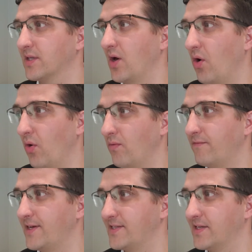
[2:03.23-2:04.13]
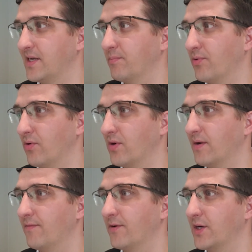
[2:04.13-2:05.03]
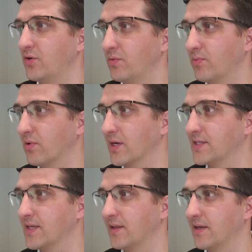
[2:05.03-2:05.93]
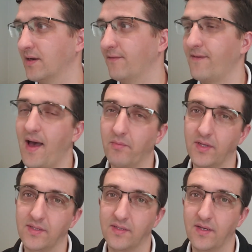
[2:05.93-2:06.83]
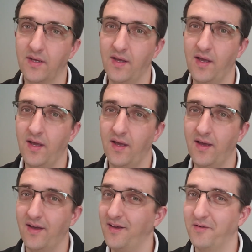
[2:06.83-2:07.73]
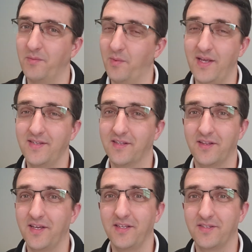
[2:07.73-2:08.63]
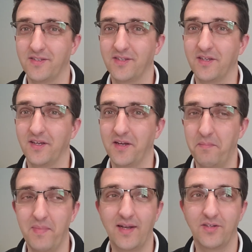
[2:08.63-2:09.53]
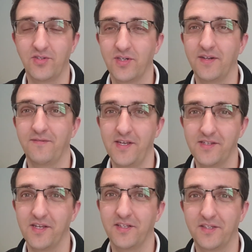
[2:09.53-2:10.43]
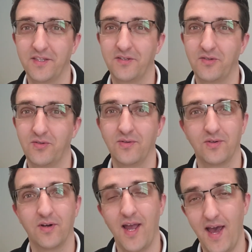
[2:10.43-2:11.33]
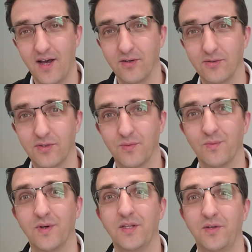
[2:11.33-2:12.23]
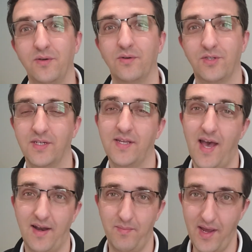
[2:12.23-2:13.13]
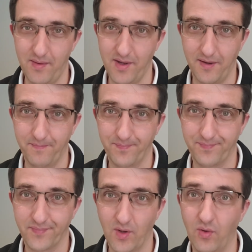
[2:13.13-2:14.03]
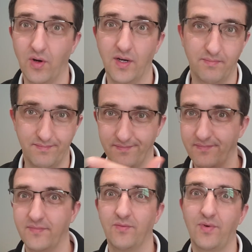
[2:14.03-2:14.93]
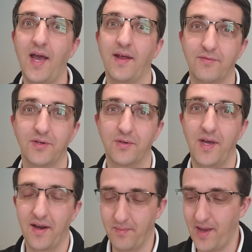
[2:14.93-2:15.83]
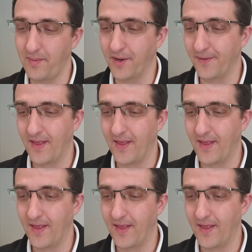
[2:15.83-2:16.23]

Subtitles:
home visiting program for newborns and their families. Basically, it's a mandatory visit to your house when you just had a baby or right after you had a baby.